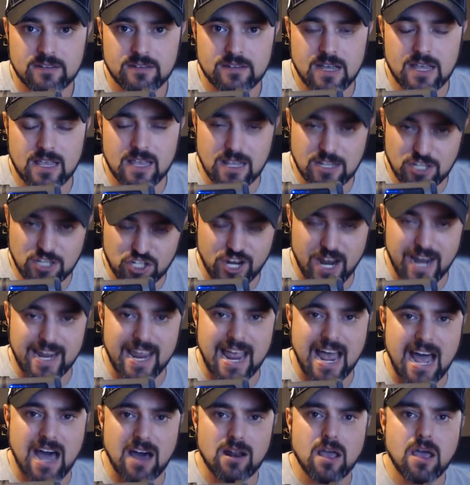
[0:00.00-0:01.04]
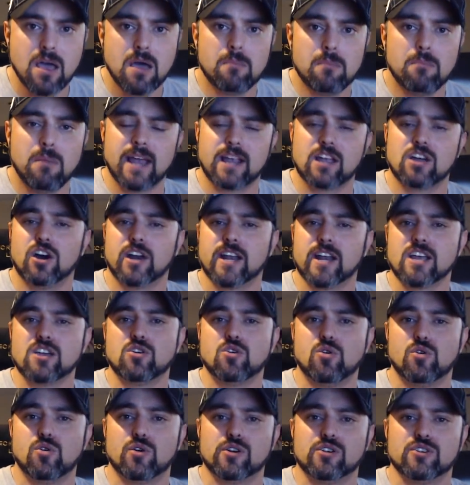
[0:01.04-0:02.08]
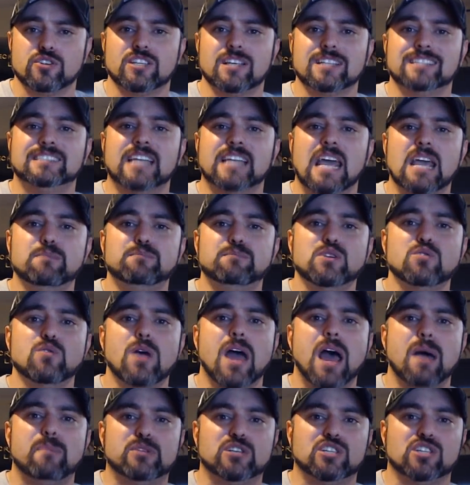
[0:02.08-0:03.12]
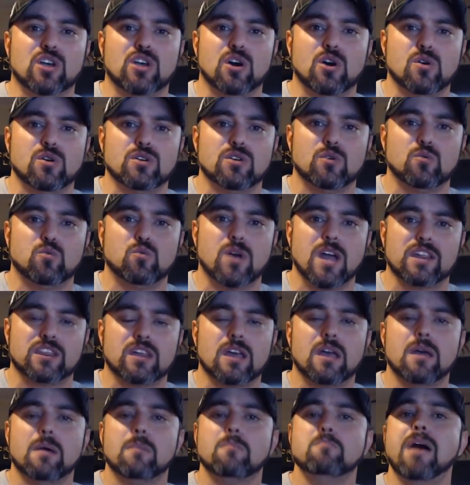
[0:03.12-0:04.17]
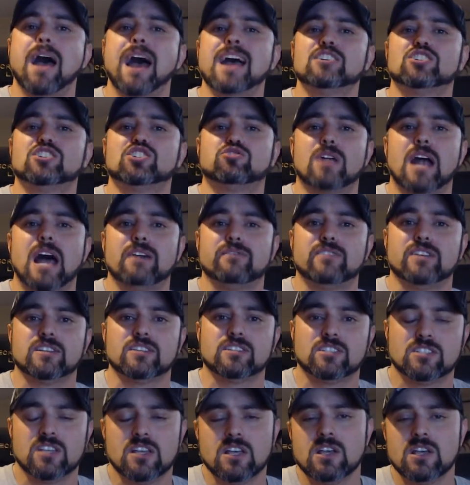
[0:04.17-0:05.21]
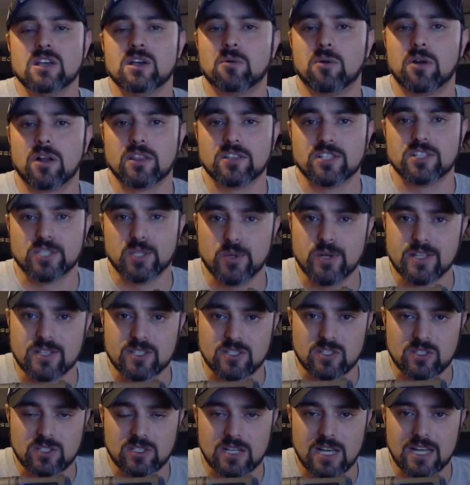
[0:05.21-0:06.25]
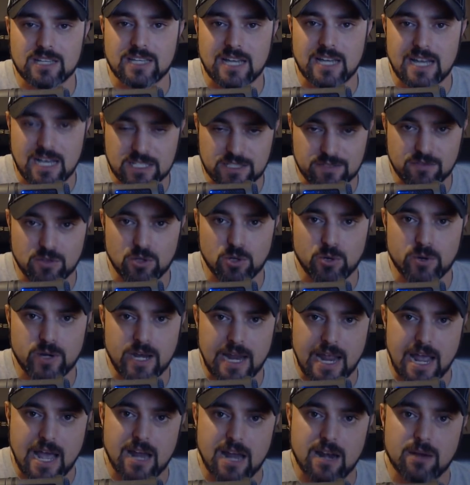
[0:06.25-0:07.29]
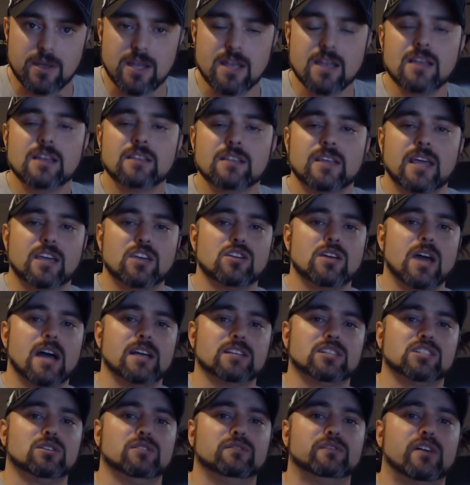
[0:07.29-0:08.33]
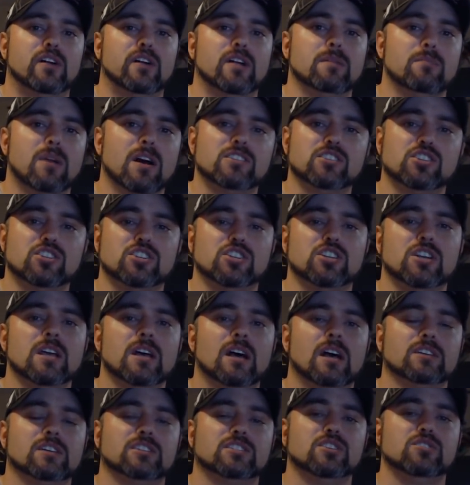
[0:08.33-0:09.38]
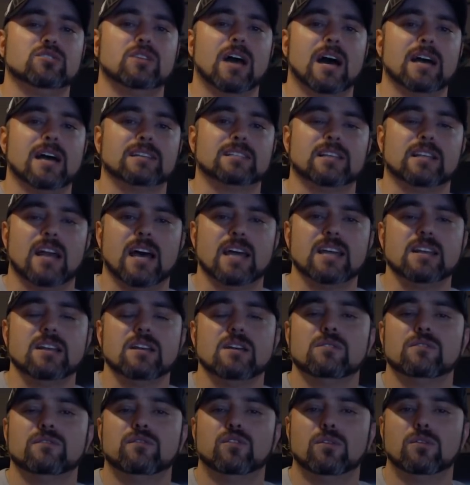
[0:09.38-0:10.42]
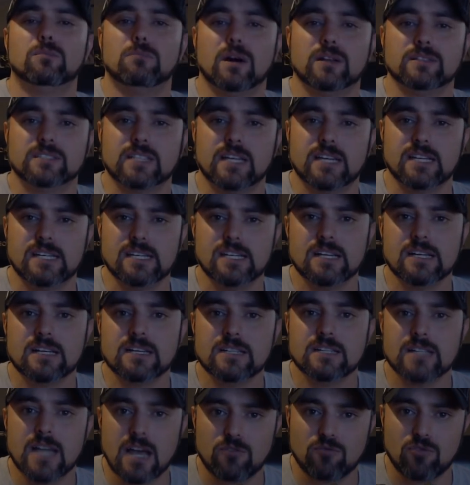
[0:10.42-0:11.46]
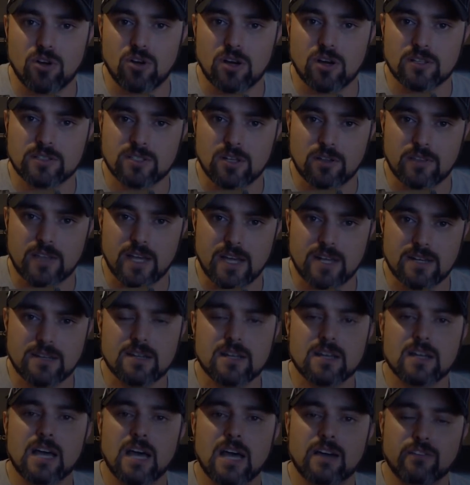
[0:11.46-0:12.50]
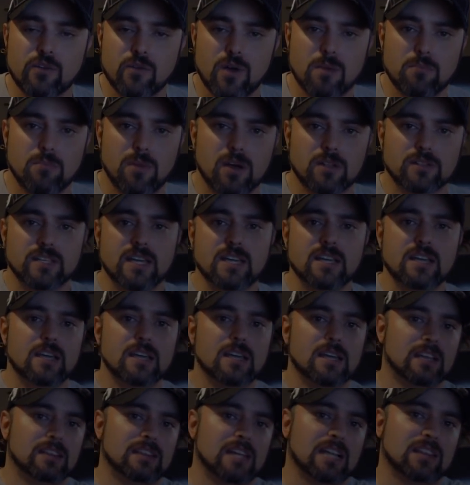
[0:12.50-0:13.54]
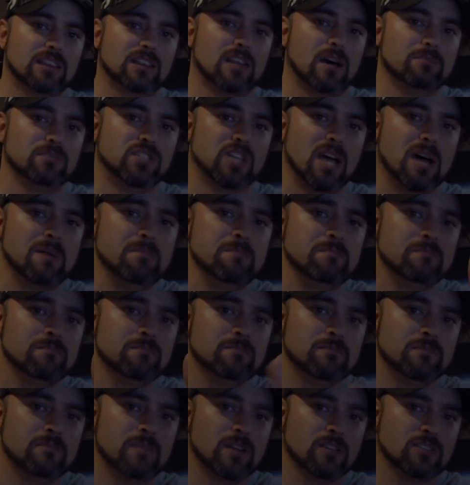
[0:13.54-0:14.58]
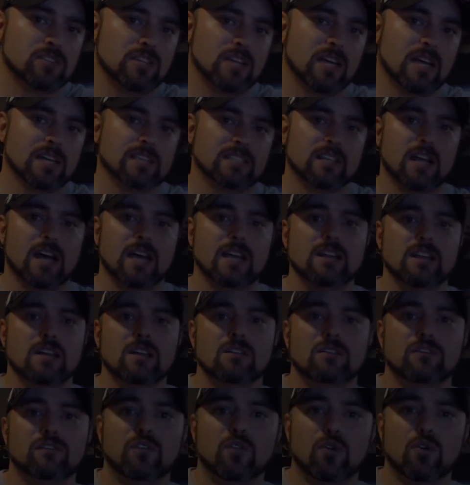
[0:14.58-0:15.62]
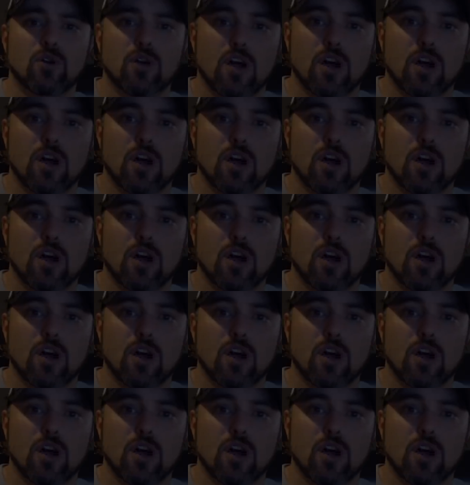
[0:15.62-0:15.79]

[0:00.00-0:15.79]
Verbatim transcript: And then check out my Cutting Corners debut episode with Matt Travis, one of the students at the House of Glory Academy. Thank you guys so very much. I'll see you guys tonight for Monday Night Raw. Until then, have a great Monday. Hit that thumbs up. I'll see you guys tonight for